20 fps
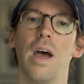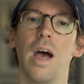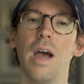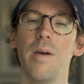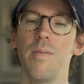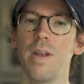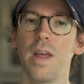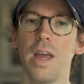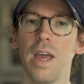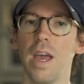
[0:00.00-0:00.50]
I
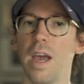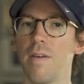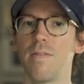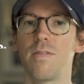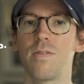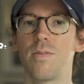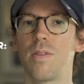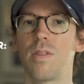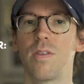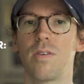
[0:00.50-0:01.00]
would have
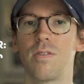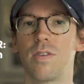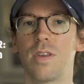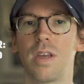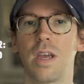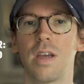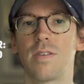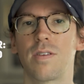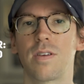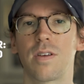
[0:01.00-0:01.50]
to
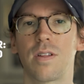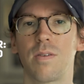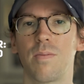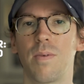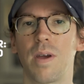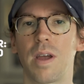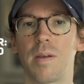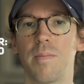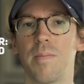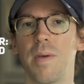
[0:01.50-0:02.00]
enthusiastically
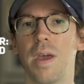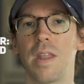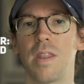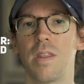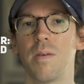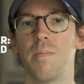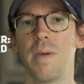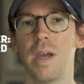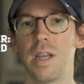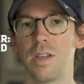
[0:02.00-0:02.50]
recommend
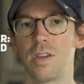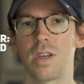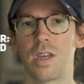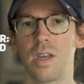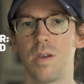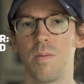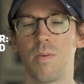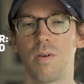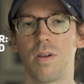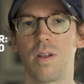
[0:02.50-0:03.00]
the Magic
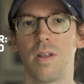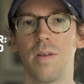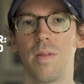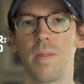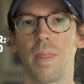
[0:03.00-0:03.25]
Keyboard.